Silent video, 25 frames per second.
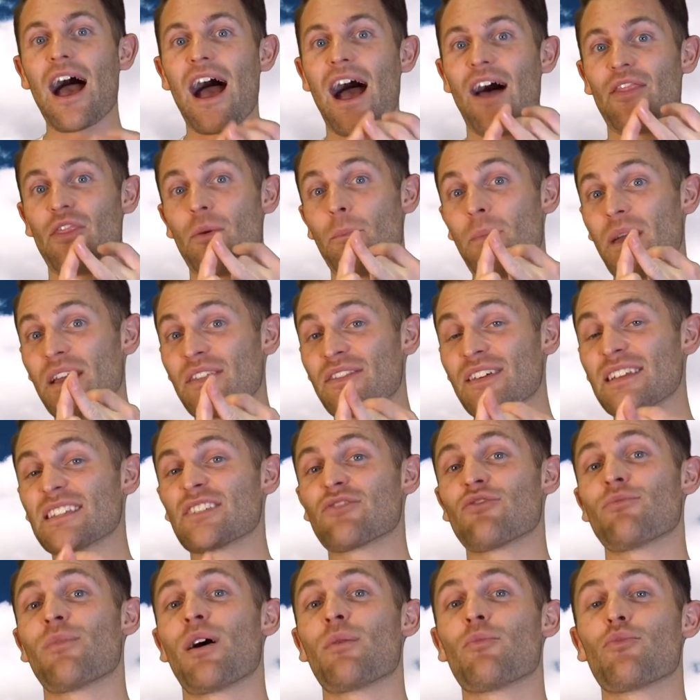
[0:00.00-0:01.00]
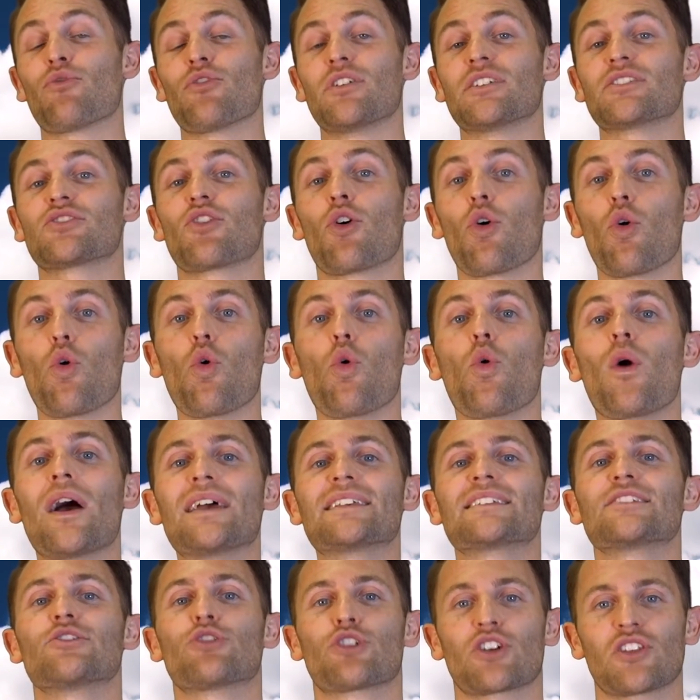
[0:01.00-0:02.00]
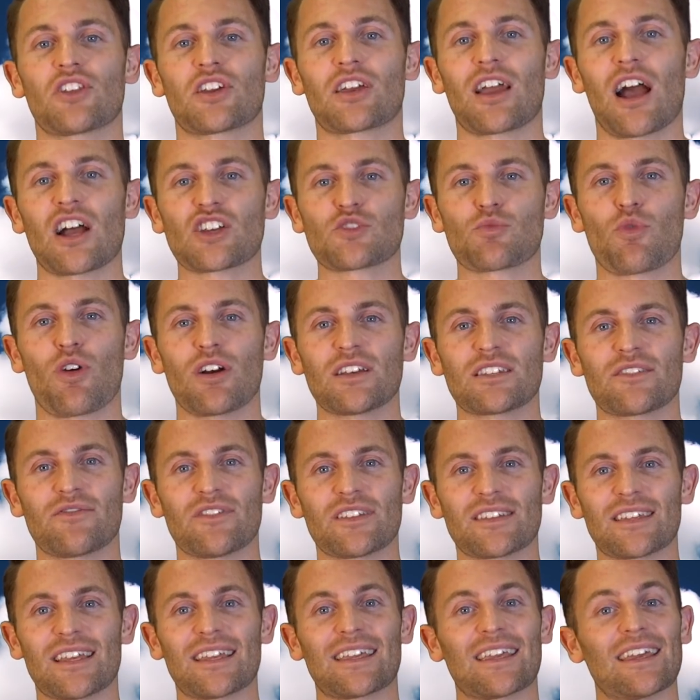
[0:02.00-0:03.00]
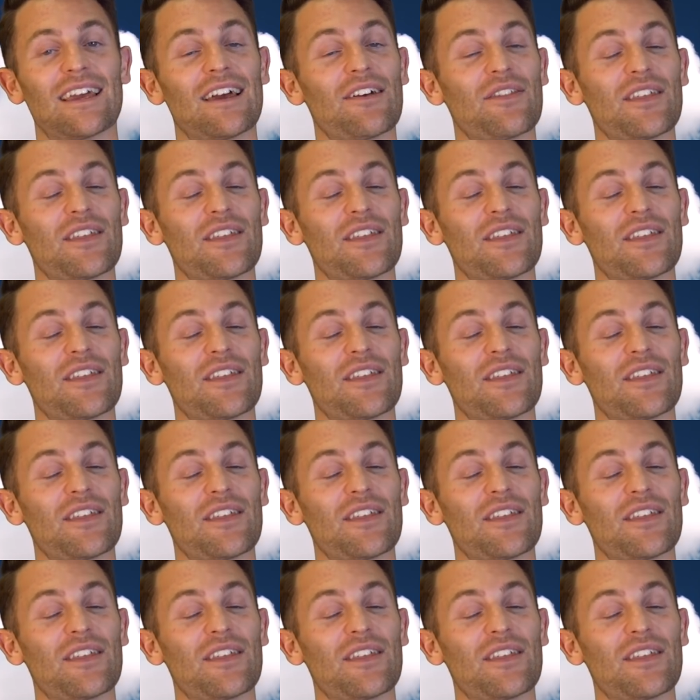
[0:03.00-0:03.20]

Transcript: And the big thing to remember is always look at the cash price of a ticket.